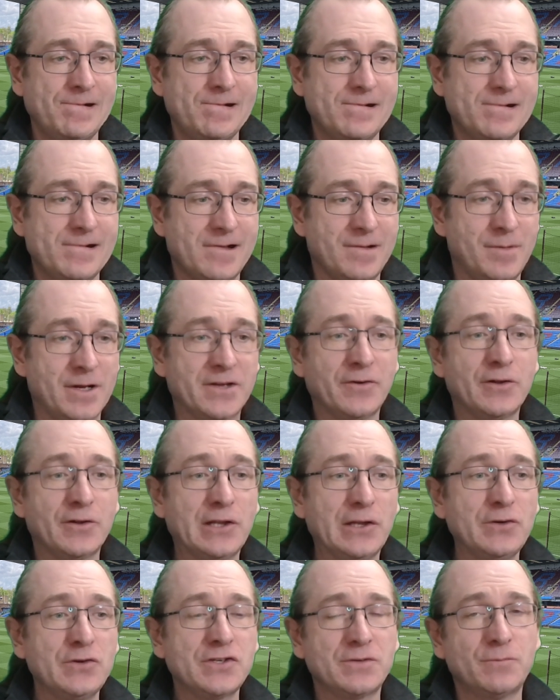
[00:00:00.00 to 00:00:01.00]
And my
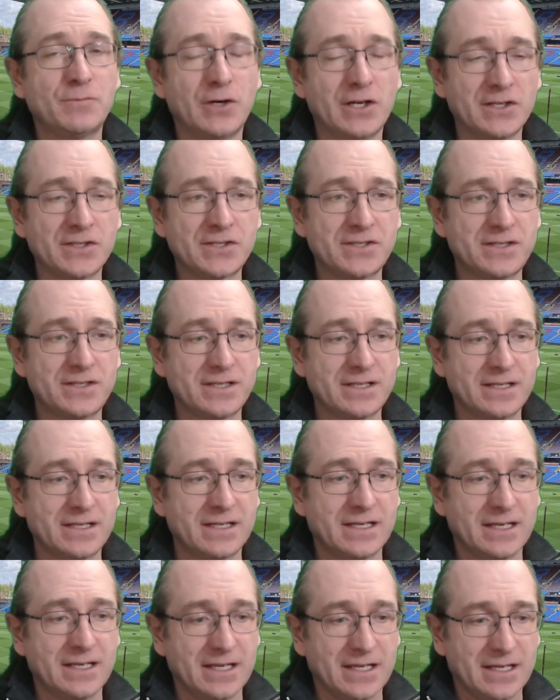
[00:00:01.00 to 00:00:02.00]
conclusion was,
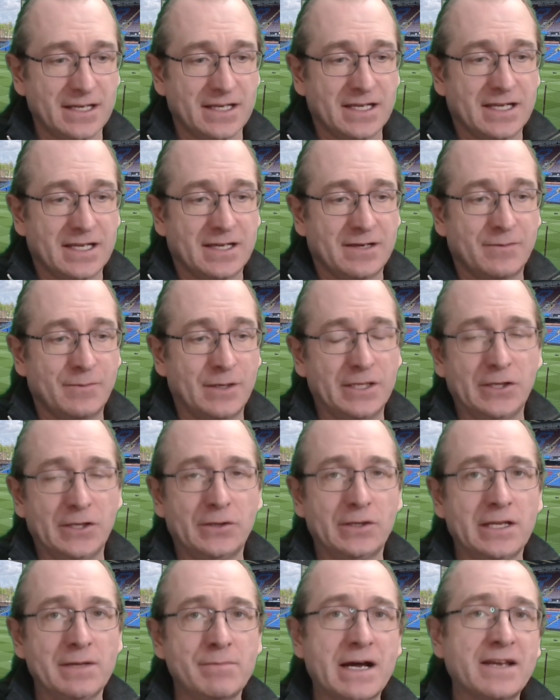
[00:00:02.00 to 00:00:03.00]
well,
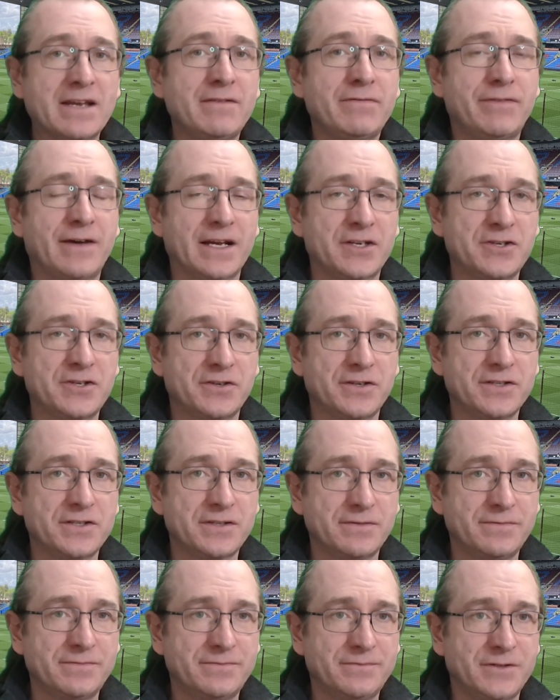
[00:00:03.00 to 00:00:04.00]
only manufacturers
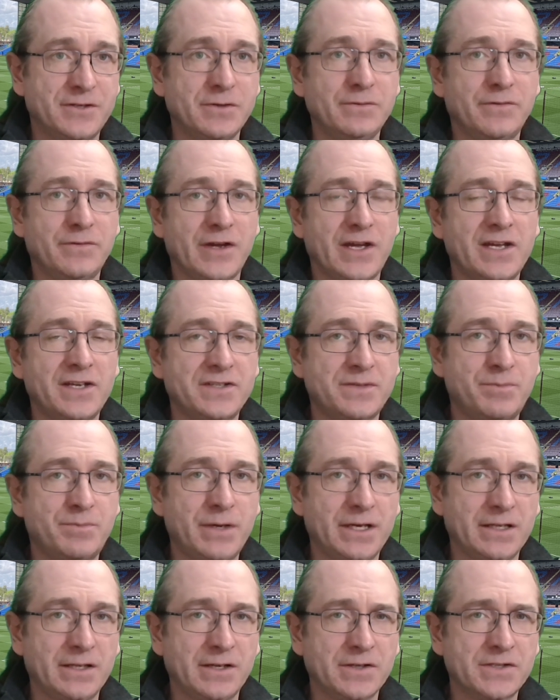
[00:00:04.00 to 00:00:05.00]
of duvets,
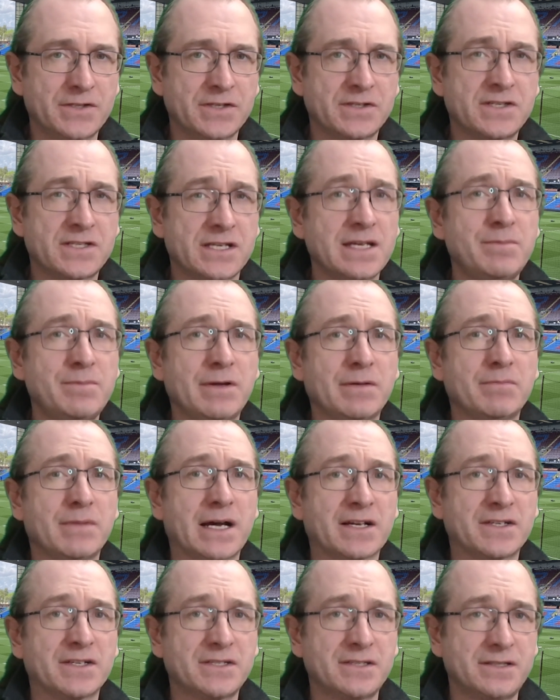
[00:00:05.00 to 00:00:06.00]
pillows and sleeping
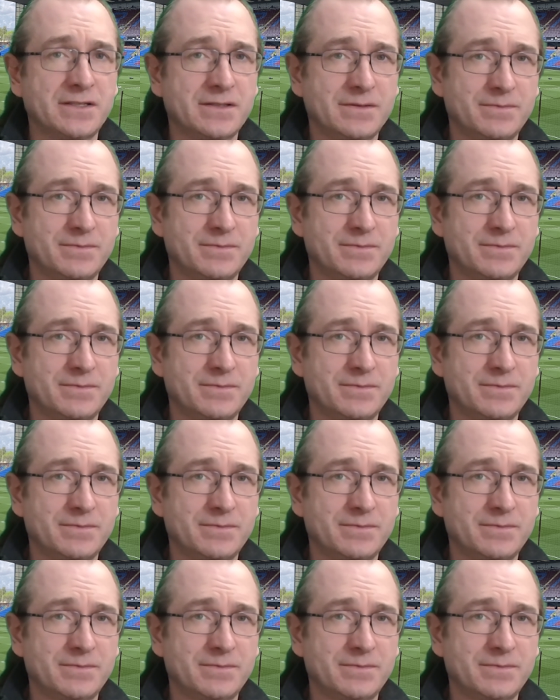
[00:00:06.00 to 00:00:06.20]
bags,